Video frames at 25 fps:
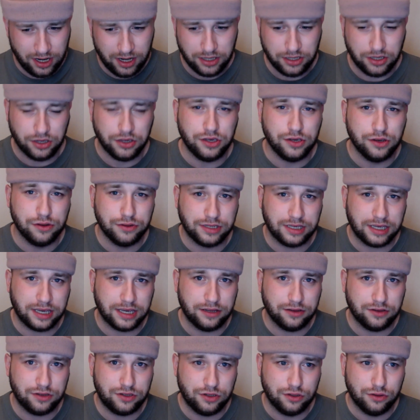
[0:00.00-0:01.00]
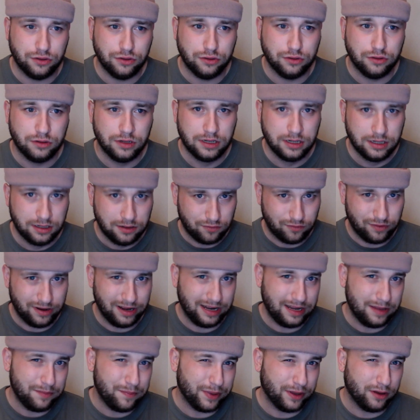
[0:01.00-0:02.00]
you're using it to
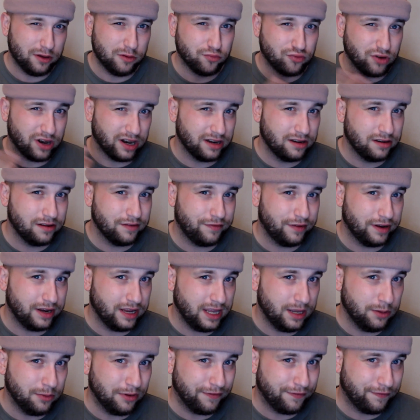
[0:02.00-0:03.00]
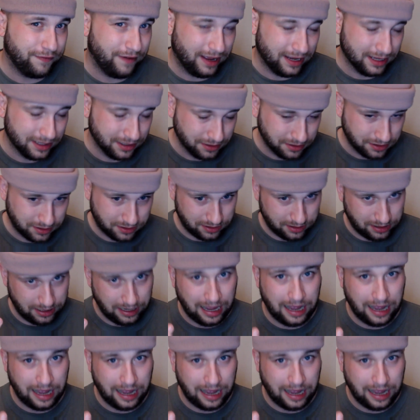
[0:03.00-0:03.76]
really build brand affinity with fans